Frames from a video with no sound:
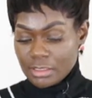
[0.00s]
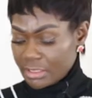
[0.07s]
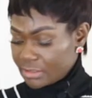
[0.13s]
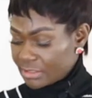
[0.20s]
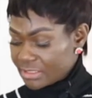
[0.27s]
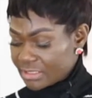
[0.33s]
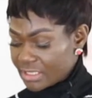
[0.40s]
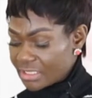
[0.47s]

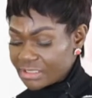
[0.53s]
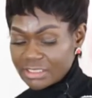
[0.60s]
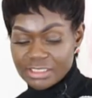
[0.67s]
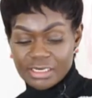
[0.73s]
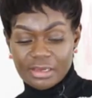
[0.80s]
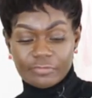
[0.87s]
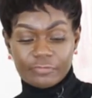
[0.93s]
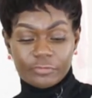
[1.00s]
it's set
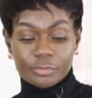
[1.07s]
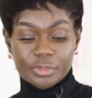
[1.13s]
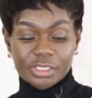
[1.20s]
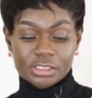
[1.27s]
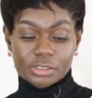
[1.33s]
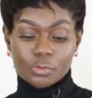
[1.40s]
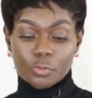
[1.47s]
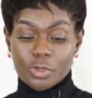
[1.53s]
enough for me
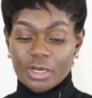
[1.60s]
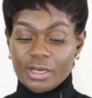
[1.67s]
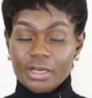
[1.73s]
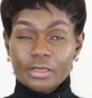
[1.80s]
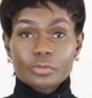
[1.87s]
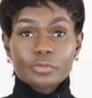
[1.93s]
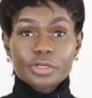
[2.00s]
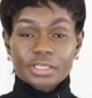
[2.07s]
to
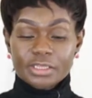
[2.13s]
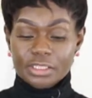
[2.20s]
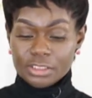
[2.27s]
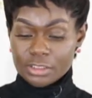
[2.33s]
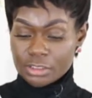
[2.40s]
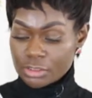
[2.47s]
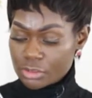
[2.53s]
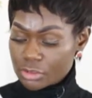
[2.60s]
work with.
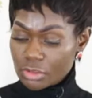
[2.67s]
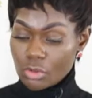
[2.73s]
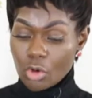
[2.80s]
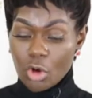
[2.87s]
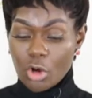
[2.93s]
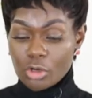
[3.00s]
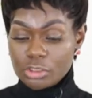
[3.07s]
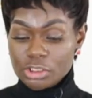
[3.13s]

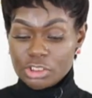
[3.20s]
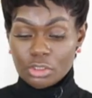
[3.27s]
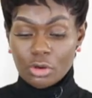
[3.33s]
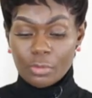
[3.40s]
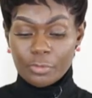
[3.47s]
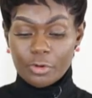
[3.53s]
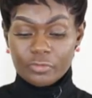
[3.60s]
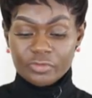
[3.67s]
So on
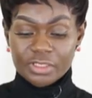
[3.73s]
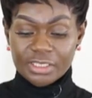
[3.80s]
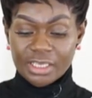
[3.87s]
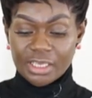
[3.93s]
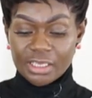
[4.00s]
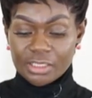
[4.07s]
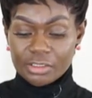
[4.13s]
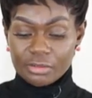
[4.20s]
top of the
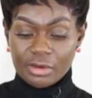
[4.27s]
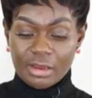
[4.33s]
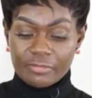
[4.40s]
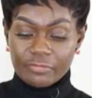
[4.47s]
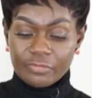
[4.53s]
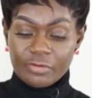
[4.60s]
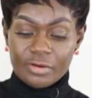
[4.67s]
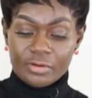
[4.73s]
cake you
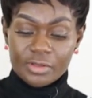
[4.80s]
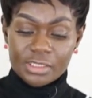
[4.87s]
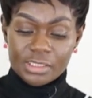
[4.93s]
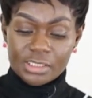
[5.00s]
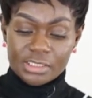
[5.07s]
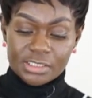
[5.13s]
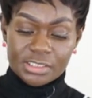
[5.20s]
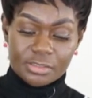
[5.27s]
have
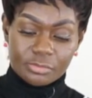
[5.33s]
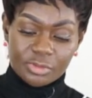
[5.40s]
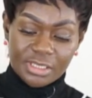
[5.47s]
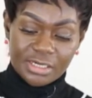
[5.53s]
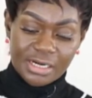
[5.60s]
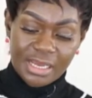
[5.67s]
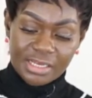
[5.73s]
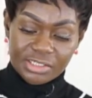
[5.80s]
some
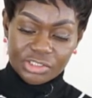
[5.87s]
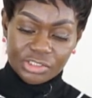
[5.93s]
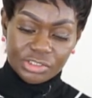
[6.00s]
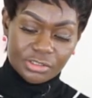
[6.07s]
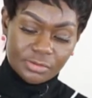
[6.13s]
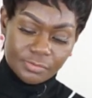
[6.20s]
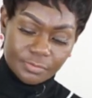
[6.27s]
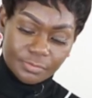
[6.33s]
ganache,